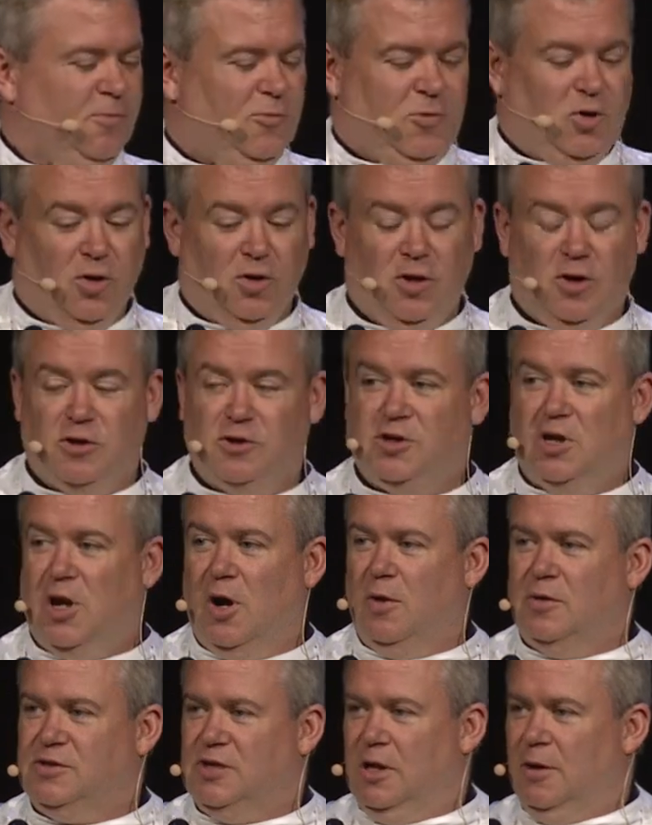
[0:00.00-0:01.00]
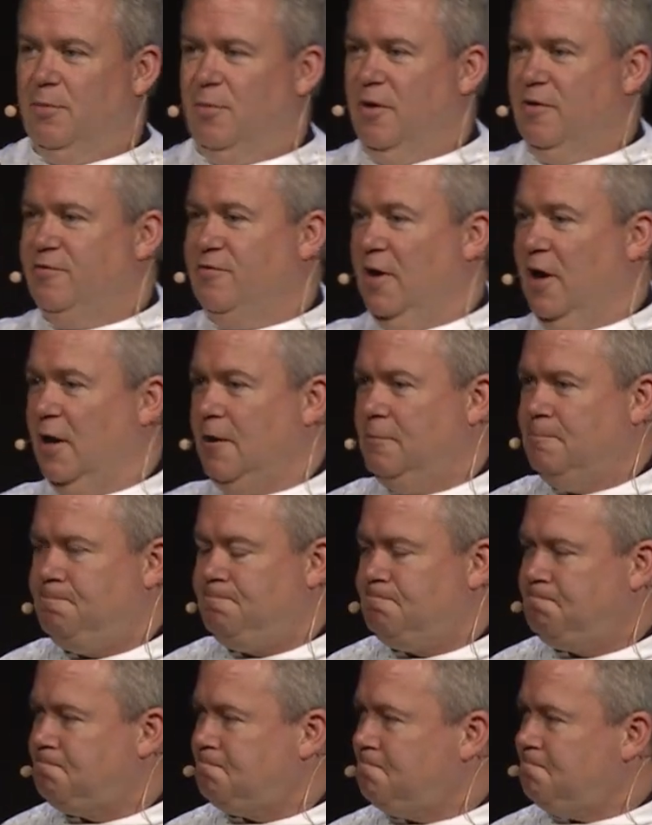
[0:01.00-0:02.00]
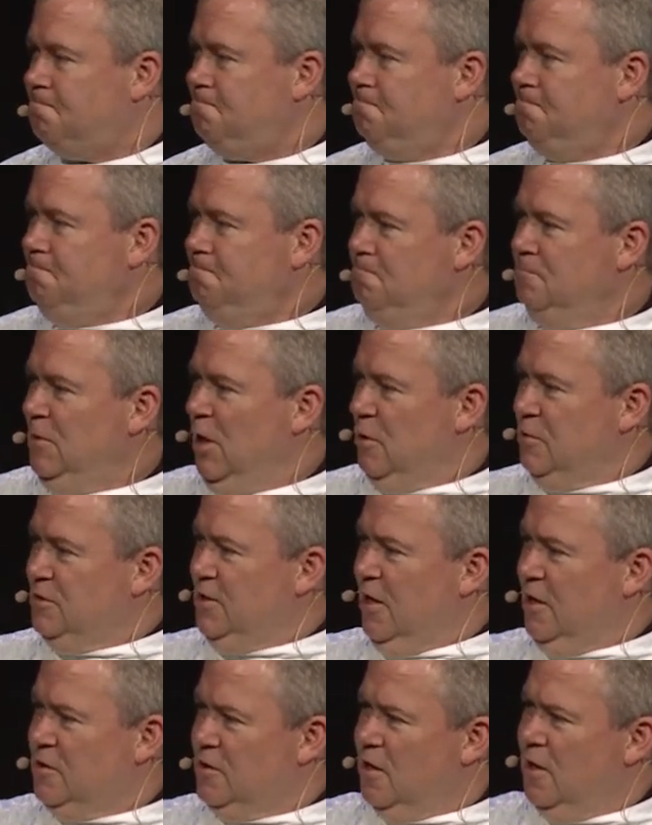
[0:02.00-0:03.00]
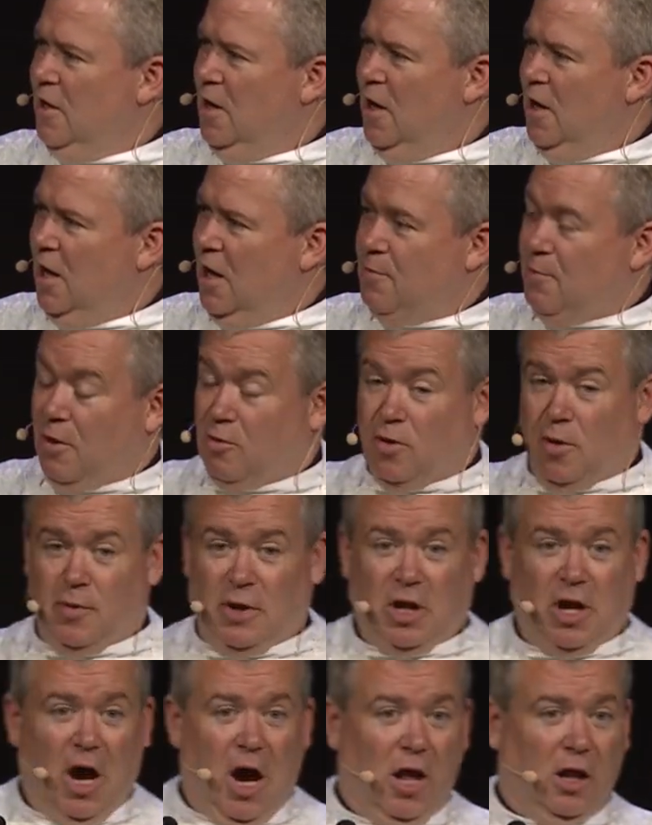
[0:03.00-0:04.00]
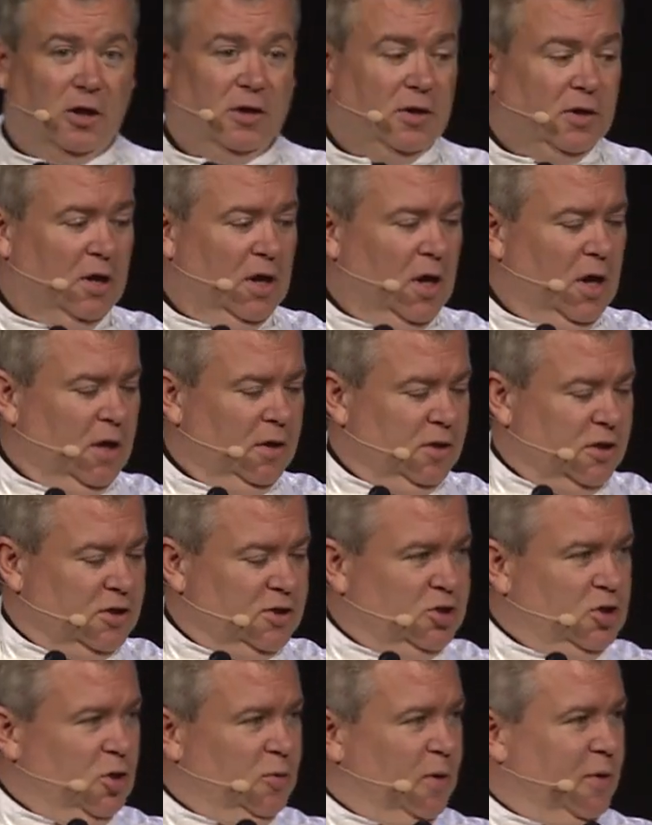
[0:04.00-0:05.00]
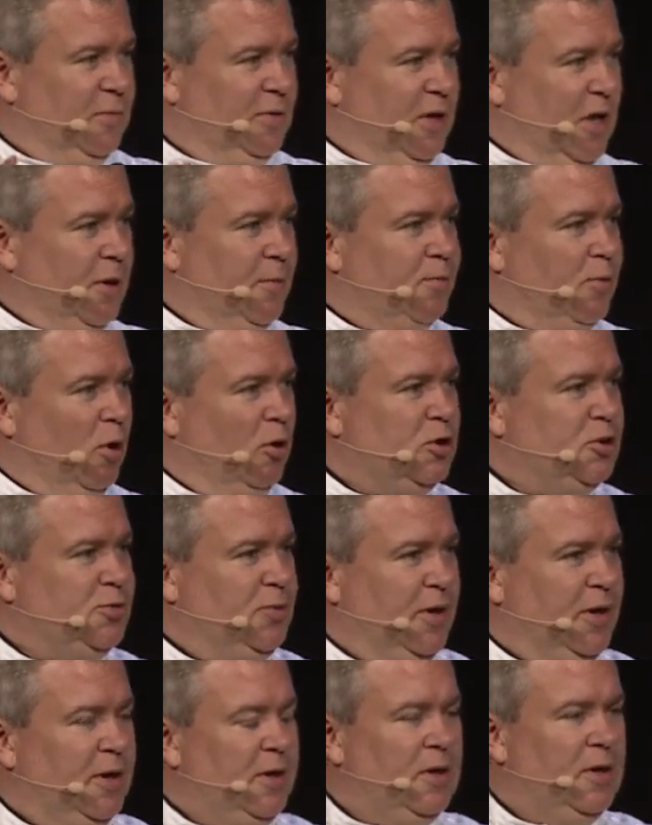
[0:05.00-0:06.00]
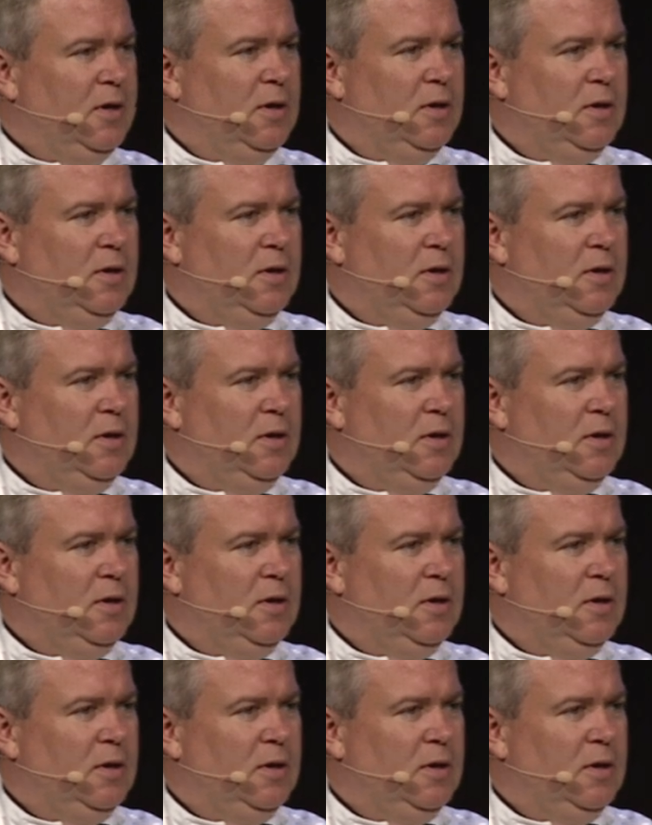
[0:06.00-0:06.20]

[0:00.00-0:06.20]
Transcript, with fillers: You know, years ago, I was at a buffet. I was there in my Roman collar, and these two women, they approached me.